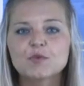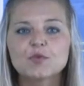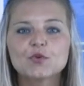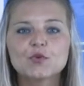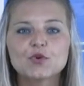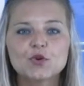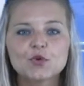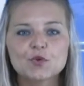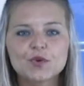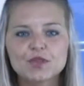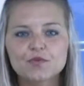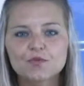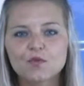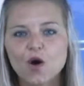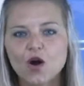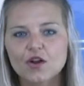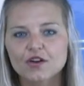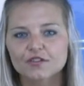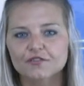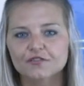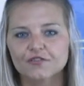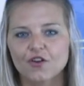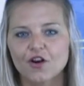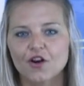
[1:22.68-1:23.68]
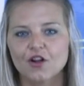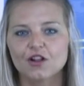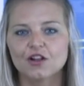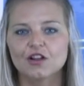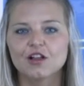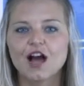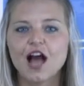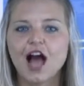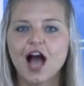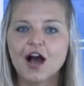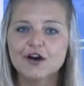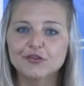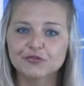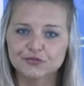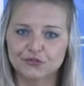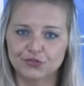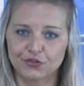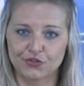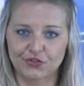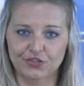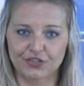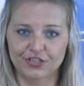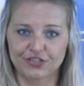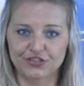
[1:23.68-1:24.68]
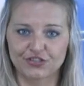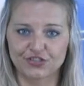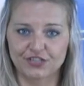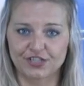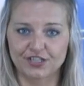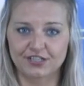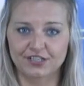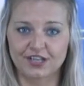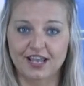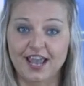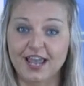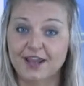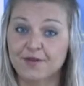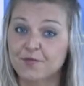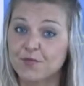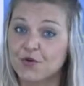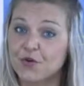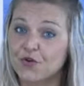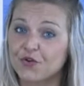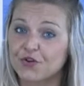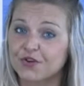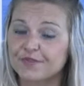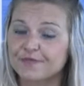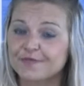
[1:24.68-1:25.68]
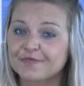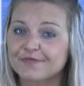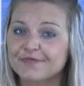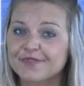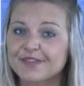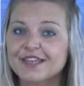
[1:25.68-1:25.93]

pool with waterfall, outdoor kitchen, and more.